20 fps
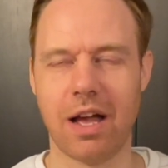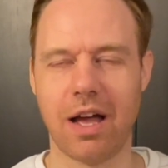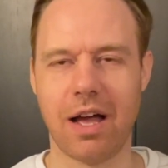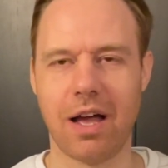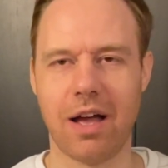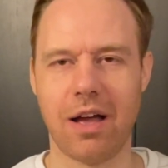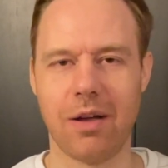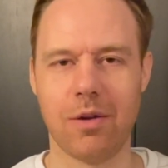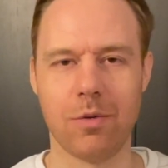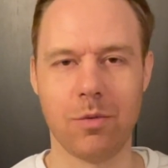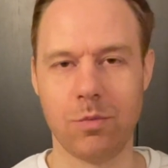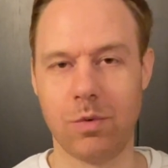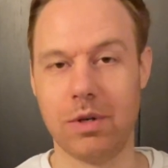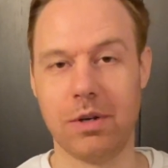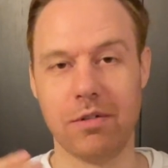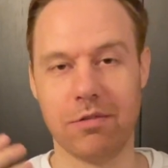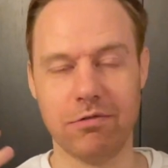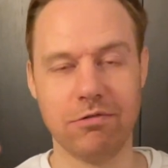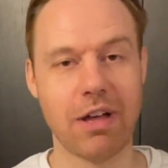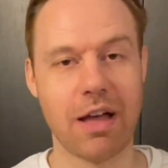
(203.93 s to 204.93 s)
Uh,
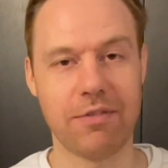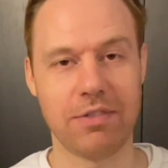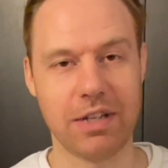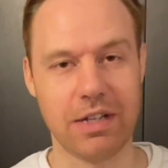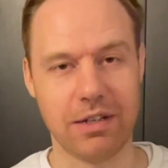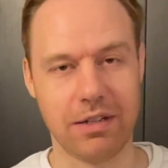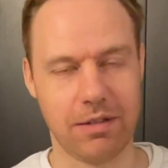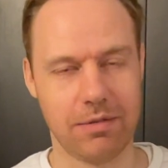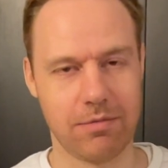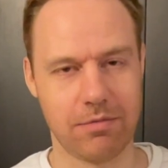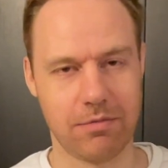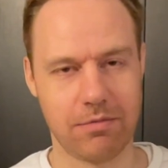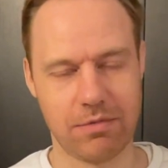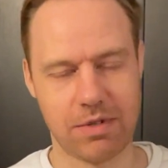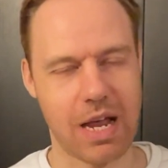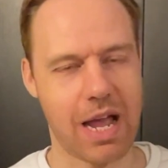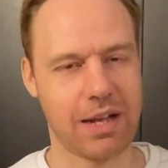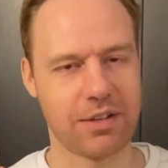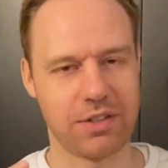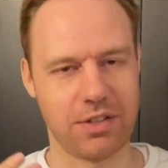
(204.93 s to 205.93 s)
would levy
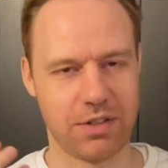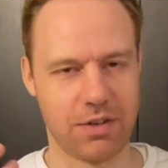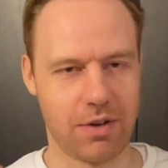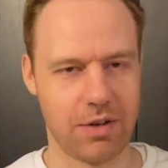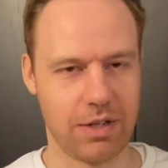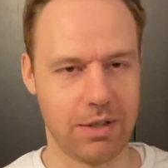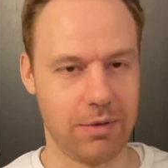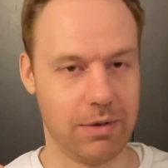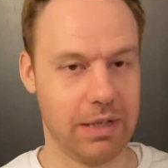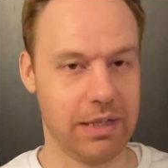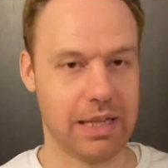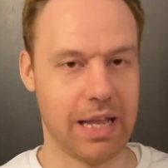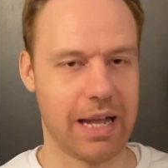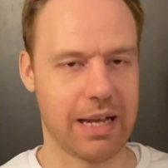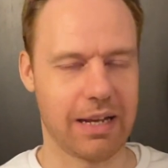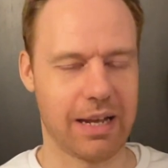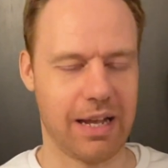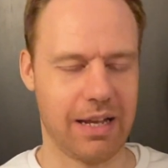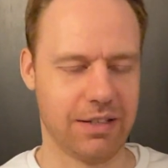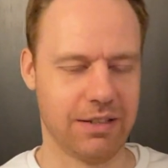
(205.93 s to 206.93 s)
taxes on you in
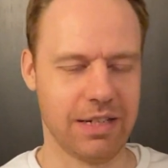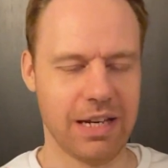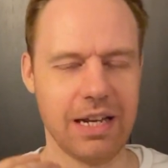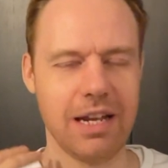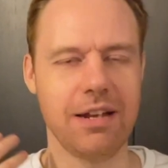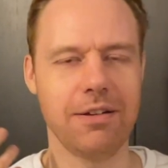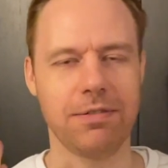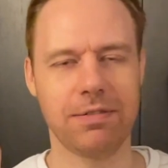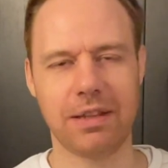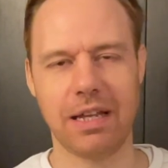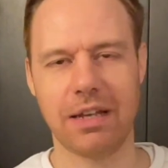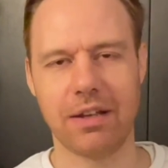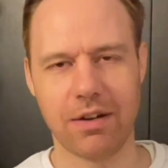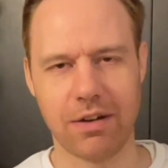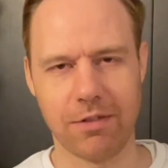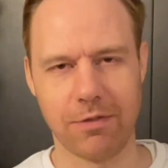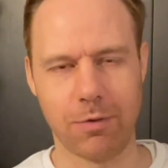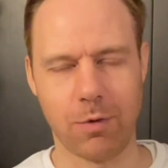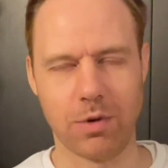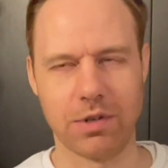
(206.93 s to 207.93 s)
that case, if they could
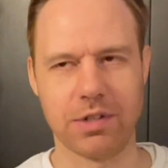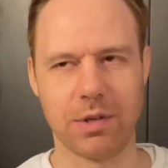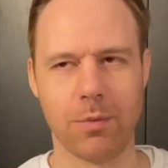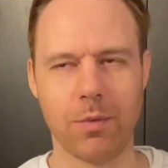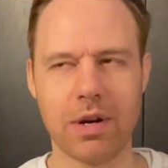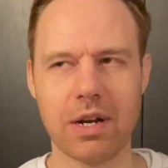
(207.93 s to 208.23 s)
enforce it.